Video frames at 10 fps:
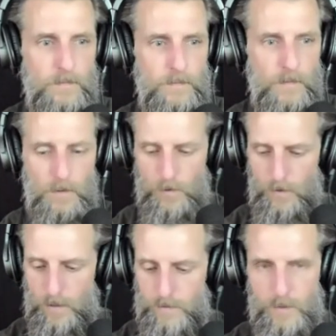Hold
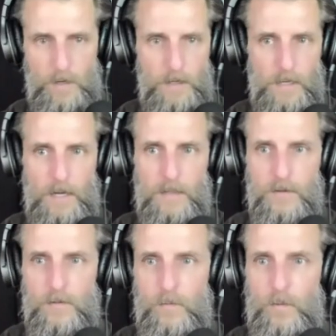on. Sorry,
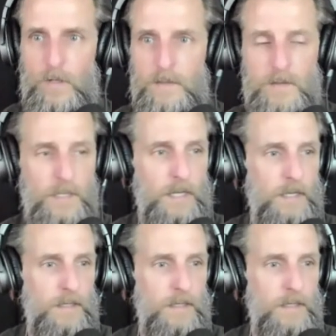guys. One second.